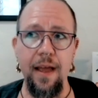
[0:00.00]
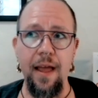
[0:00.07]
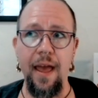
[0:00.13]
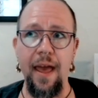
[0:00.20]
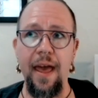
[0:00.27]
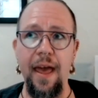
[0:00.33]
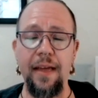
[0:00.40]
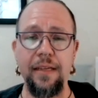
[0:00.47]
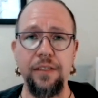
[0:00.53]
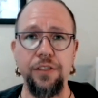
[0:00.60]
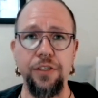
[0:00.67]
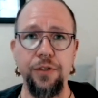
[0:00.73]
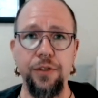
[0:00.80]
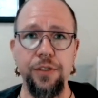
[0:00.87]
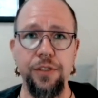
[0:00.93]

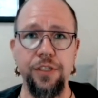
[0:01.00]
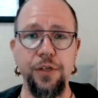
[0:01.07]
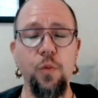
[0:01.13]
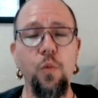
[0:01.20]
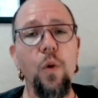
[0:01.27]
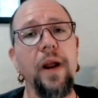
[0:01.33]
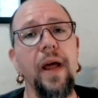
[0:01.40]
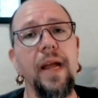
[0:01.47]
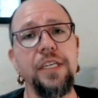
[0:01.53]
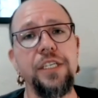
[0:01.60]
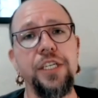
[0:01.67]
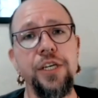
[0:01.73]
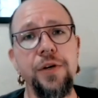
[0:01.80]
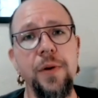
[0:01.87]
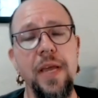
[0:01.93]
And so what I
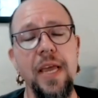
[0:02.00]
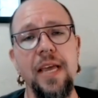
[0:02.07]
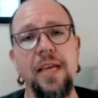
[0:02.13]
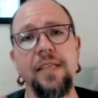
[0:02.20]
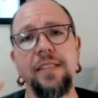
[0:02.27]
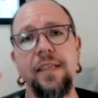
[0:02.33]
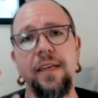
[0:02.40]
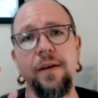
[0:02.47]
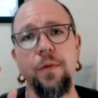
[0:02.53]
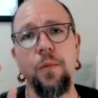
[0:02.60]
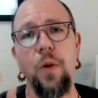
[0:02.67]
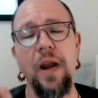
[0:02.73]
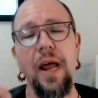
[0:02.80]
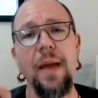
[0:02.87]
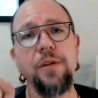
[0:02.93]
do is
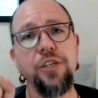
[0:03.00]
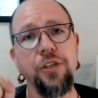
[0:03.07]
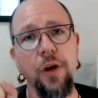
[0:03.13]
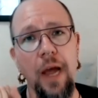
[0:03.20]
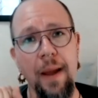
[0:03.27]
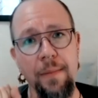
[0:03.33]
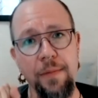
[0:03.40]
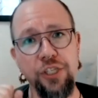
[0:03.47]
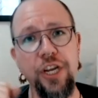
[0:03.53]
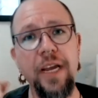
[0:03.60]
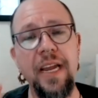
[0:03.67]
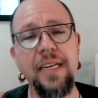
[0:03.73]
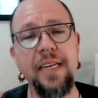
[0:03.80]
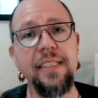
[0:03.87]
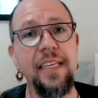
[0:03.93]
when I'm I'm
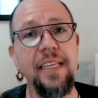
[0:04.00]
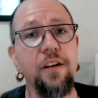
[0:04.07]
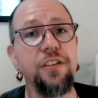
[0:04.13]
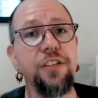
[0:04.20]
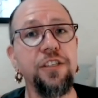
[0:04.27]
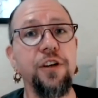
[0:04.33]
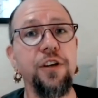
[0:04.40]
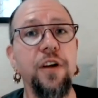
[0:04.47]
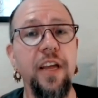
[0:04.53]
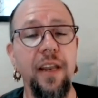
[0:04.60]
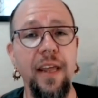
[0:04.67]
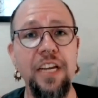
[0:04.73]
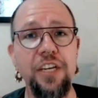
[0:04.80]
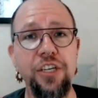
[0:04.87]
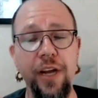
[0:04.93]
checking to see their
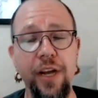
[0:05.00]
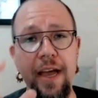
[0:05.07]
circulation,